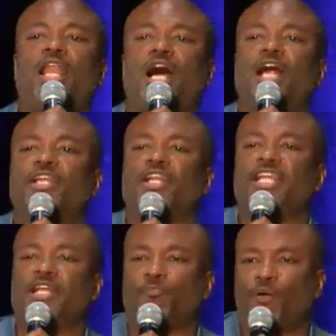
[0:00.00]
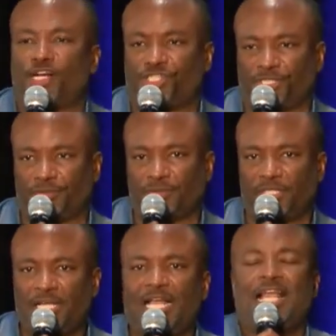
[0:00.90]
are under the impression
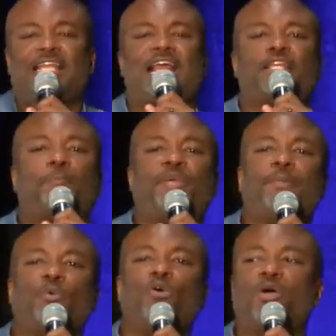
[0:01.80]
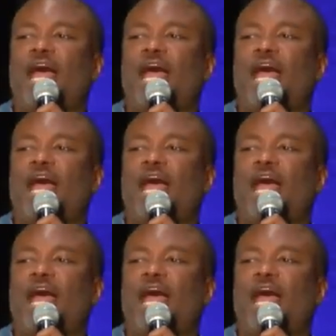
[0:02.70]
that the people who